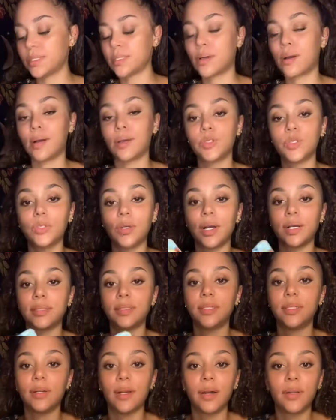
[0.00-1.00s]
contract
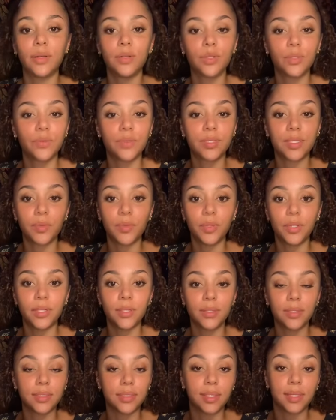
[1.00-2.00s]
here, I don't know if someone
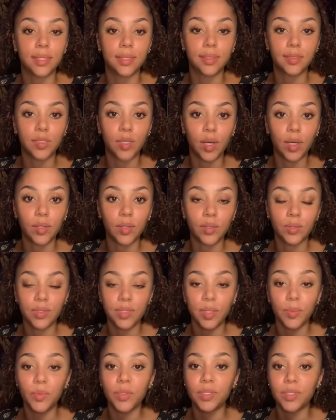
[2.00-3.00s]
here is like done or
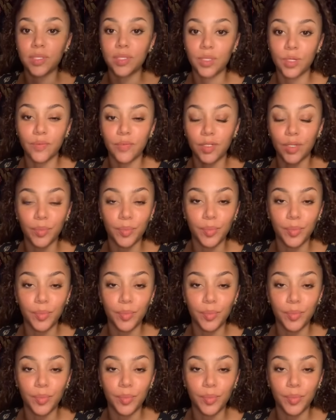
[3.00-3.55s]
someone is serving a